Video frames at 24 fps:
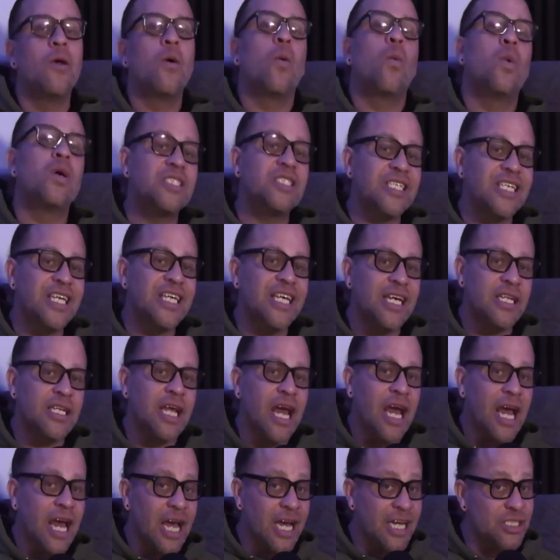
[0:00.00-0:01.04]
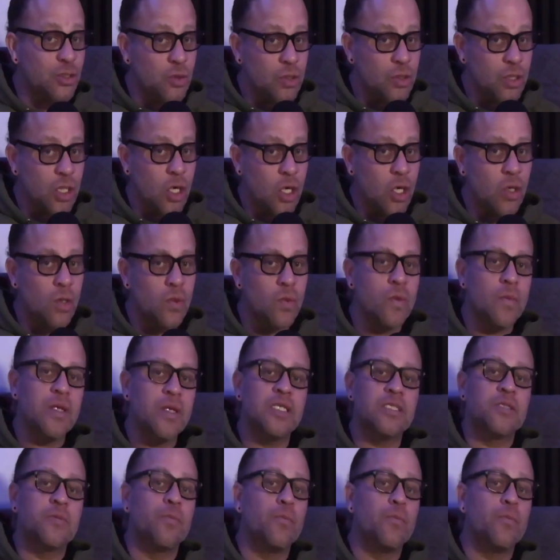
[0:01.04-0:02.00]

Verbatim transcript: Once again, as you know, it's